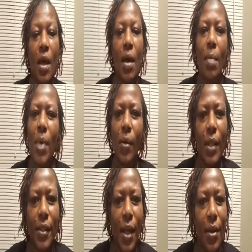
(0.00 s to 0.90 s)
Um,
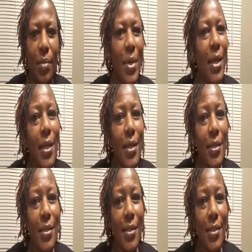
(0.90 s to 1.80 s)
only thirty minutes.